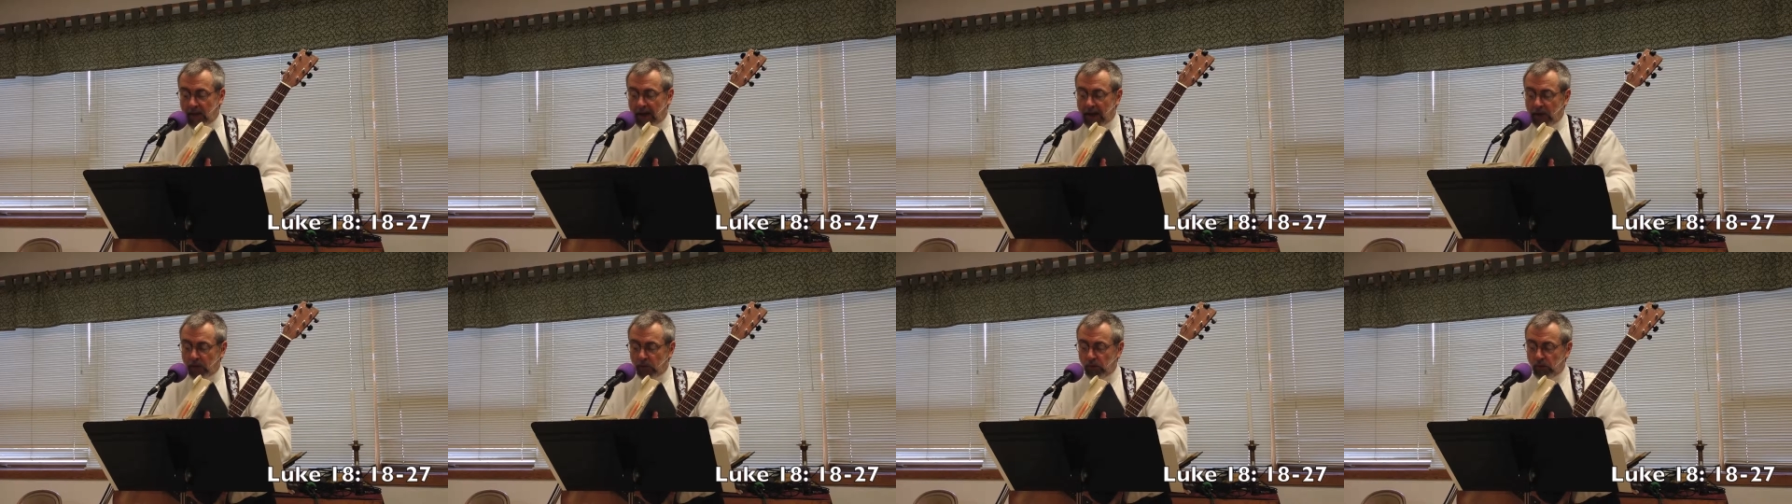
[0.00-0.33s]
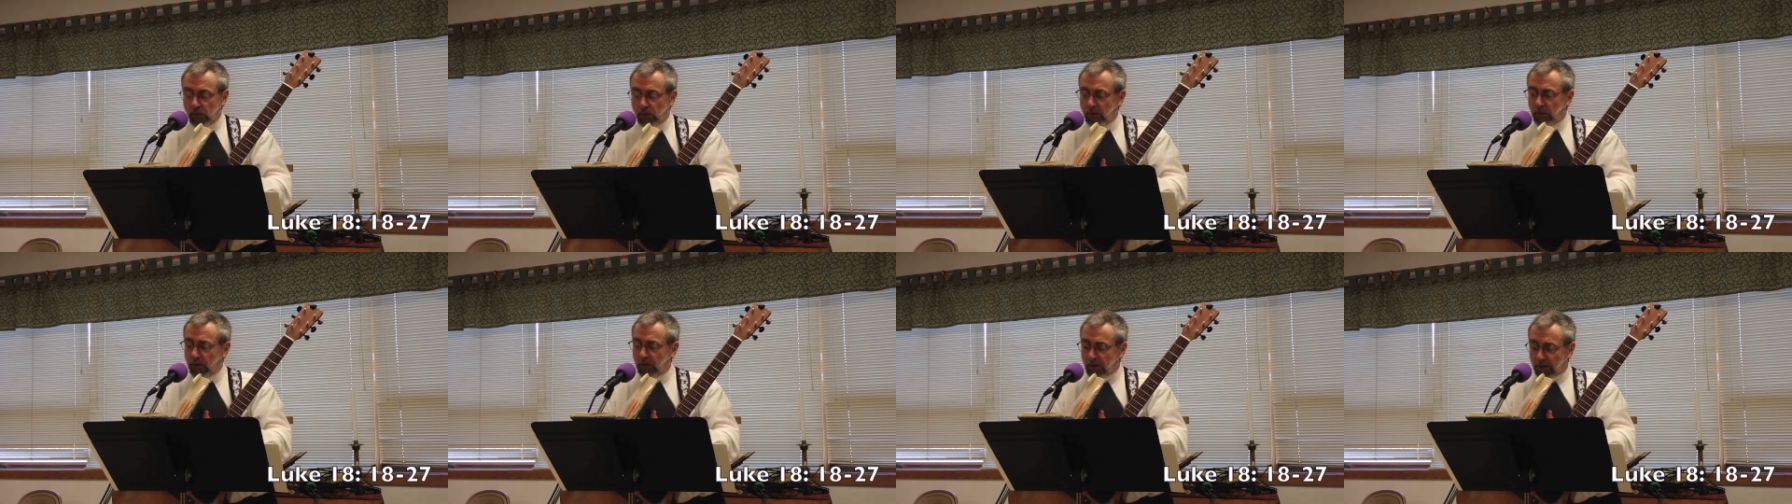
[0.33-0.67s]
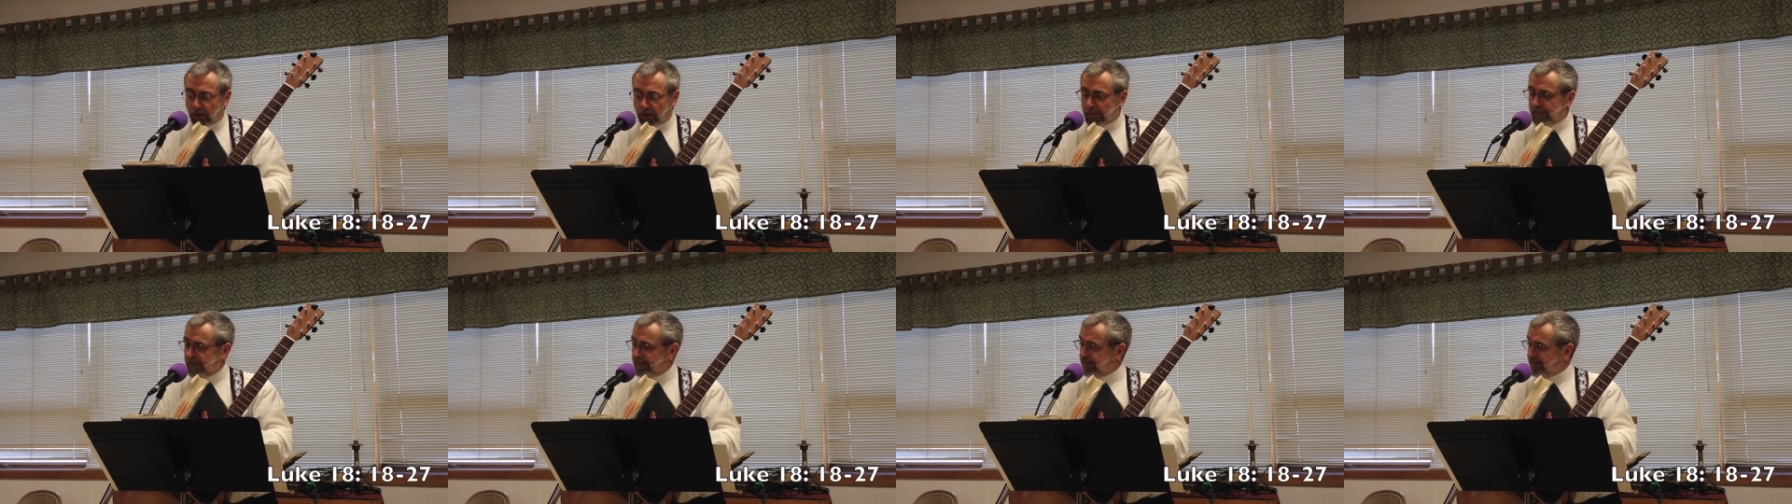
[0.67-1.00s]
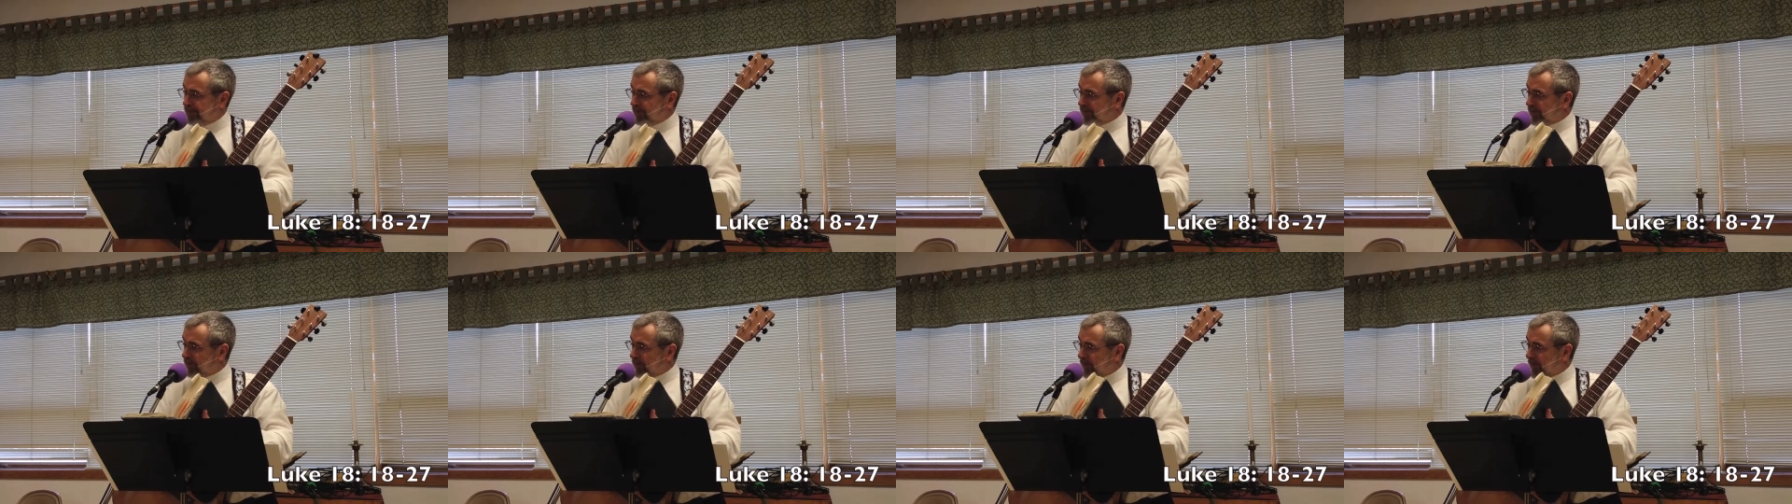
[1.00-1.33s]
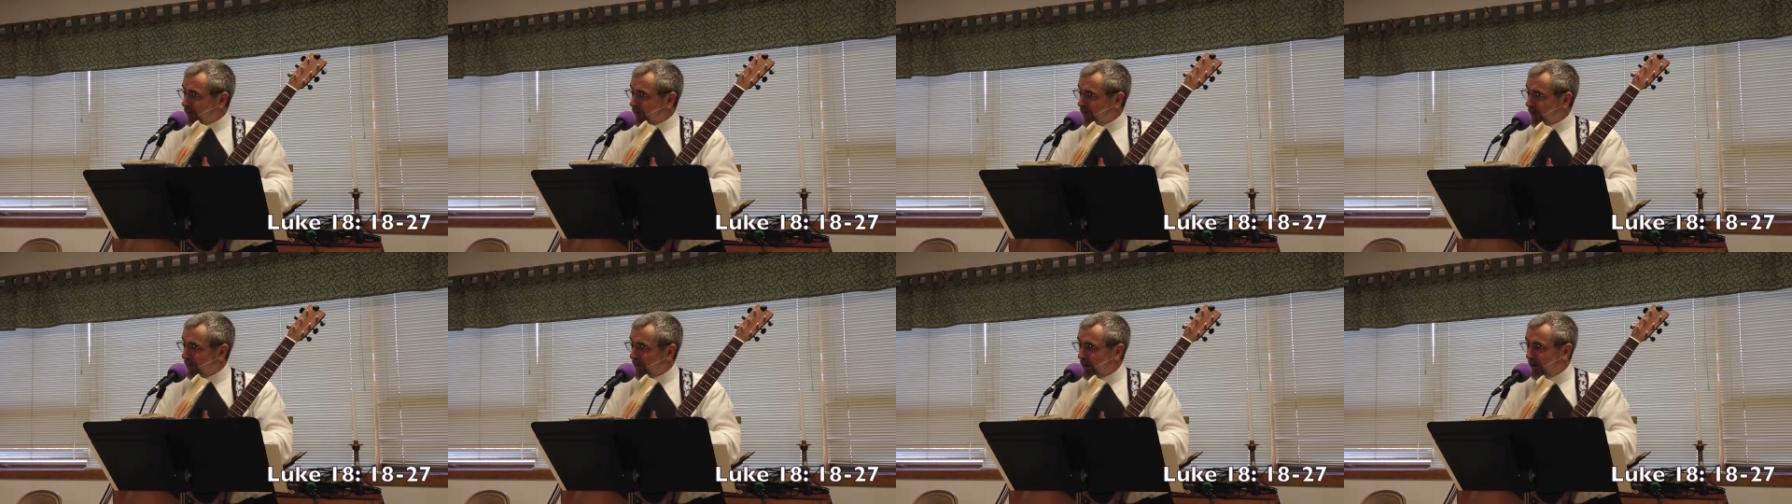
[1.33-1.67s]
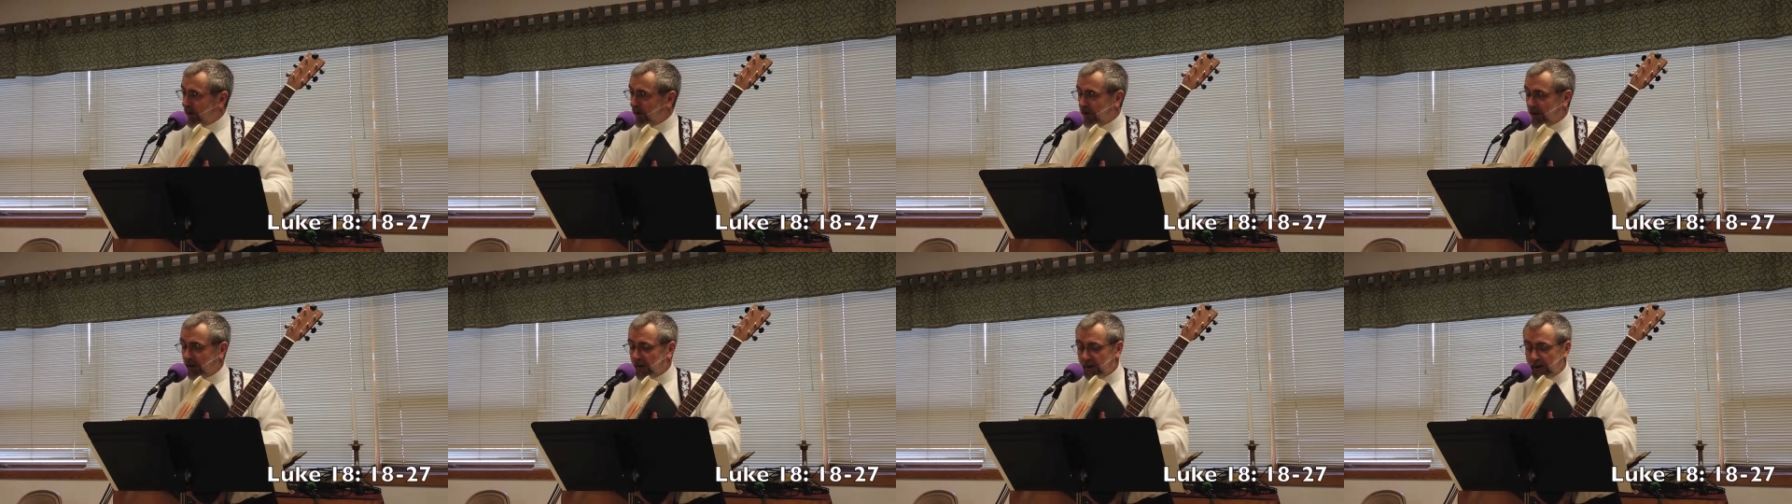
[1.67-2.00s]
a ruler
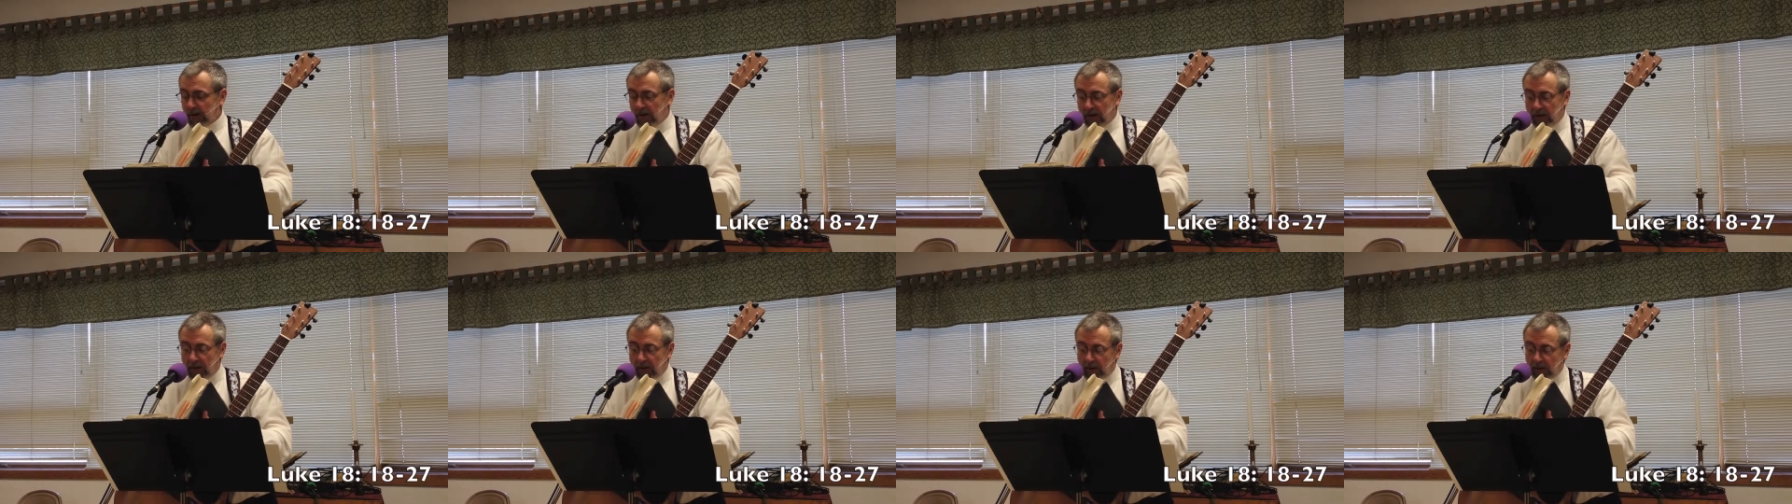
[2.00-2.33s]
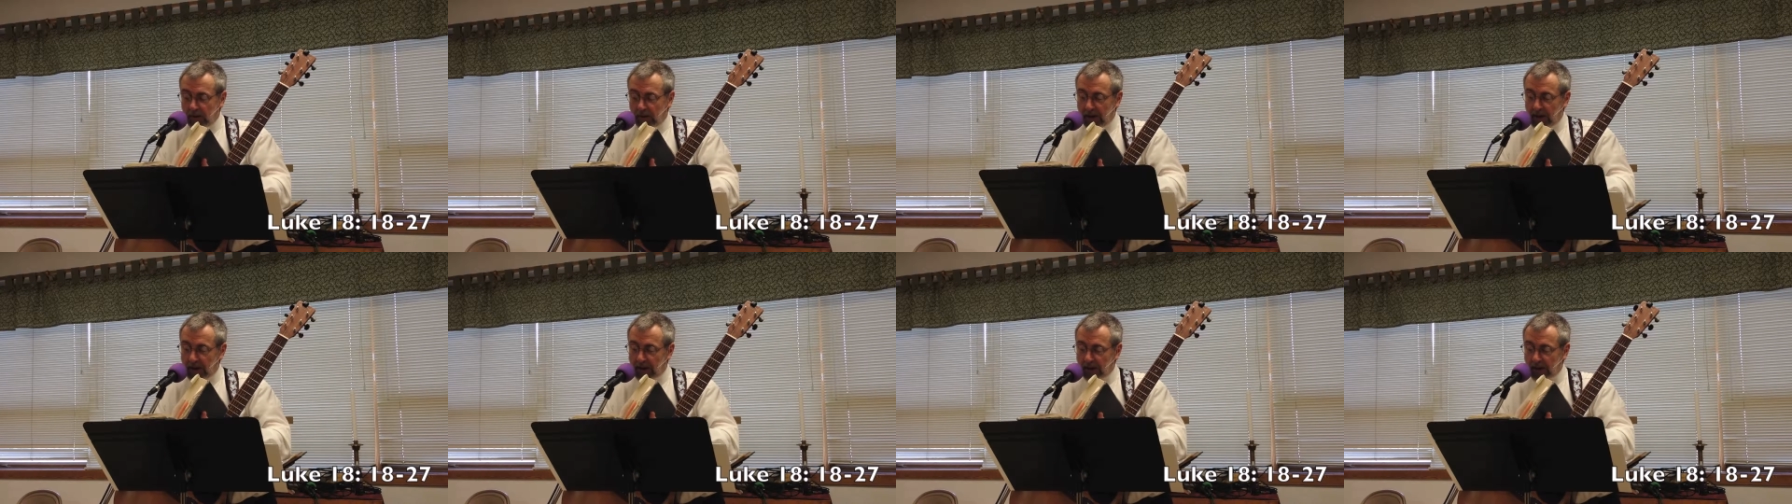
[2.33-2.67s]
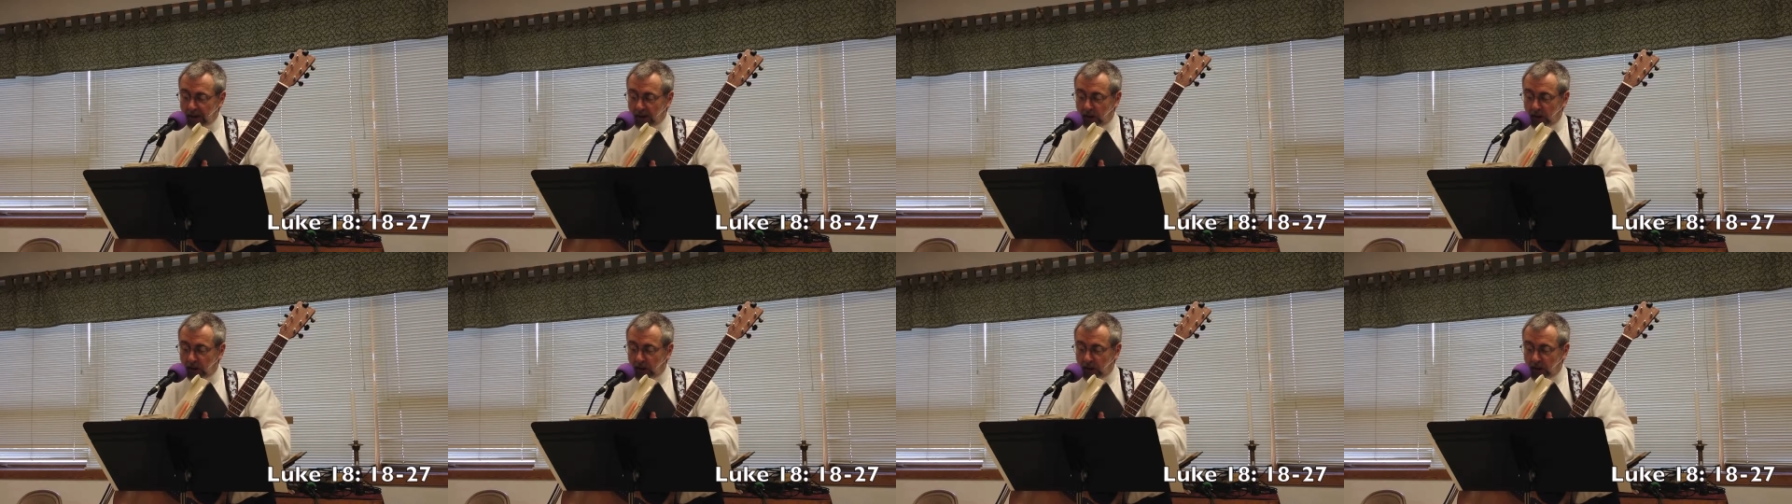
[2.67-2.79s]
began